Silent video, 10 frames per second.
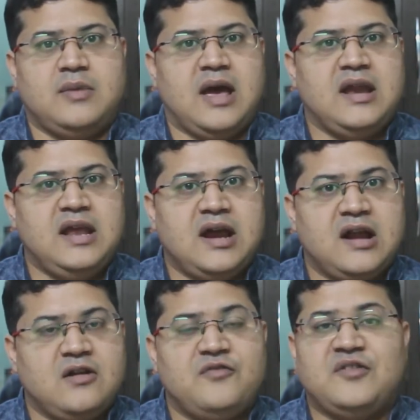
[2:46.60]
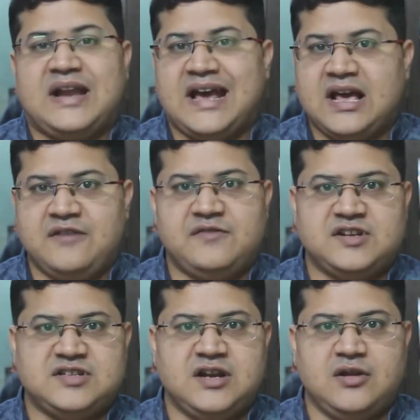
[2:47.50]
any kind of tech
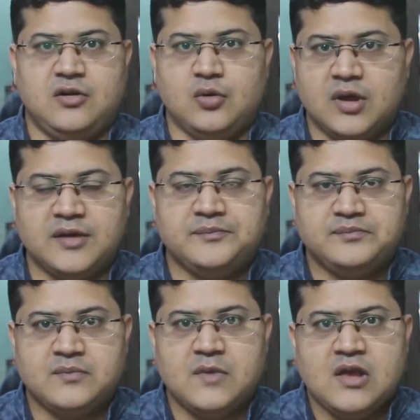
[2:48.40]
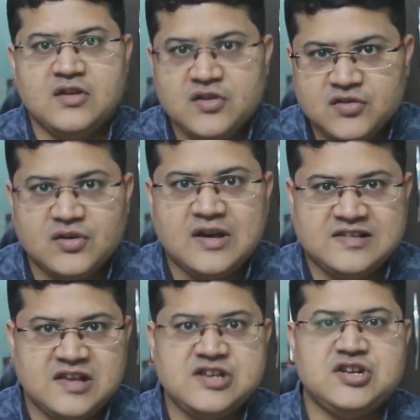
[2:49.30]
refresh that you're doing. So
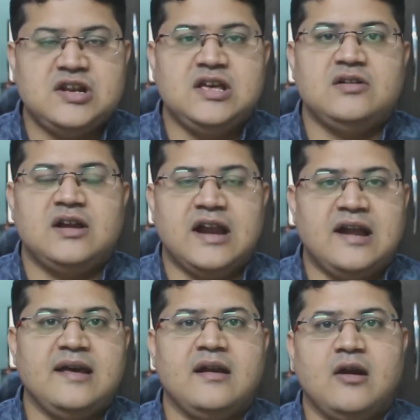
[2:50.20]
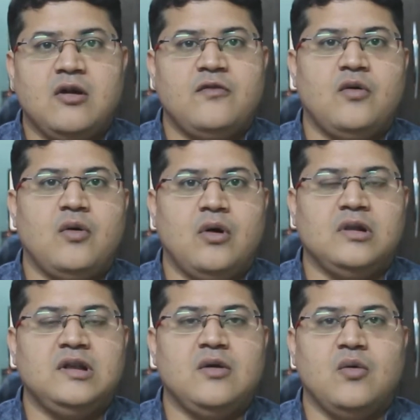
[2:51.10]
essentially you are getting rid of all
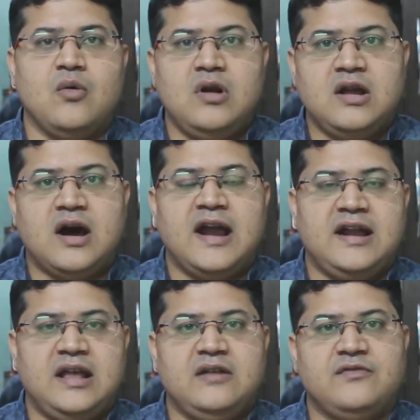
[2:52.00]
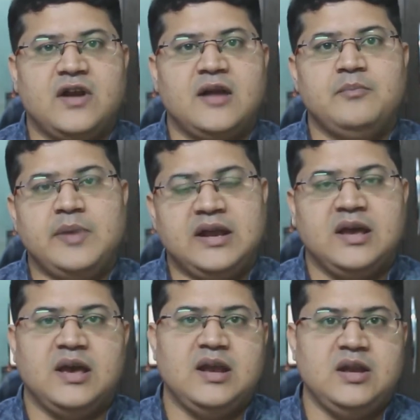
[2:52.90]
the old IT infra and
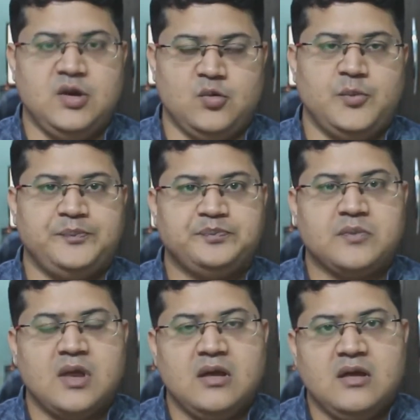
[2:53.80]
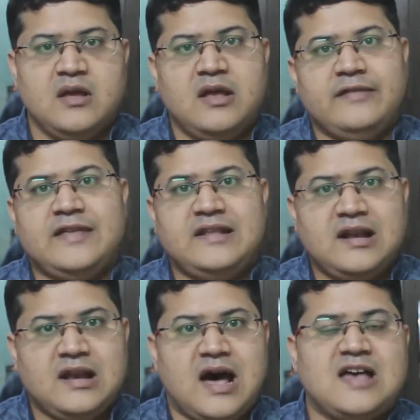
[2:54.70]
bringing in new. Then the
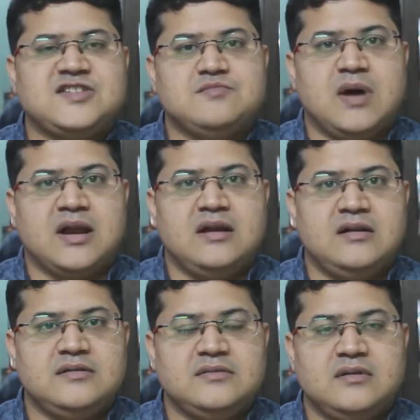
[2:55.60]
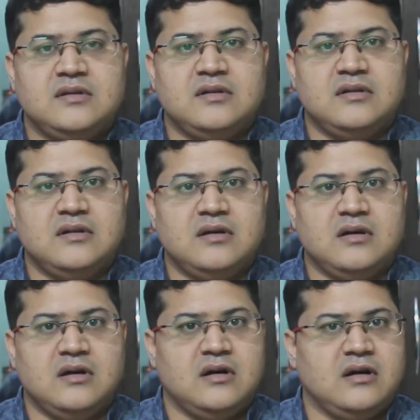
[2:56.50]
last bucket,
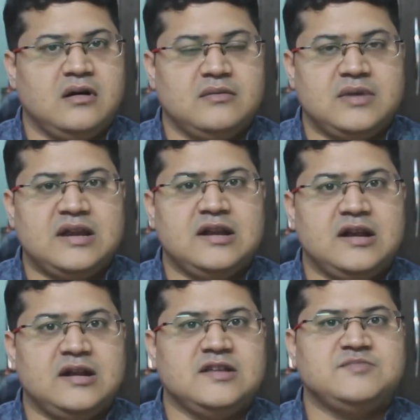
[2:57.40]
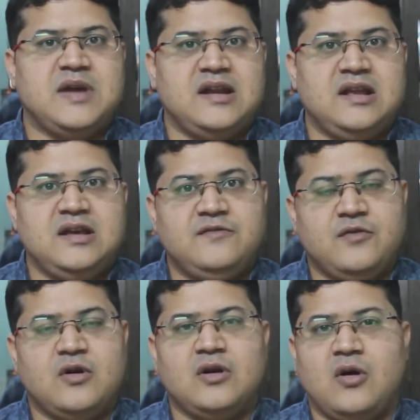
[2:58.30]
it is mainly
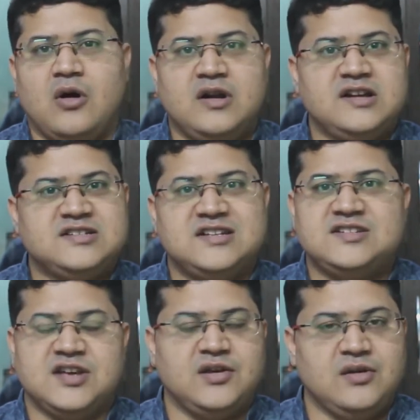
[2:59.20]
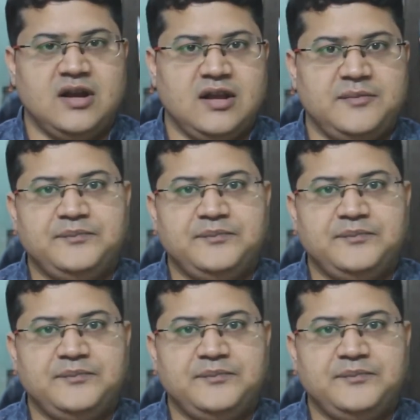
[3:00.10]
for audits and security.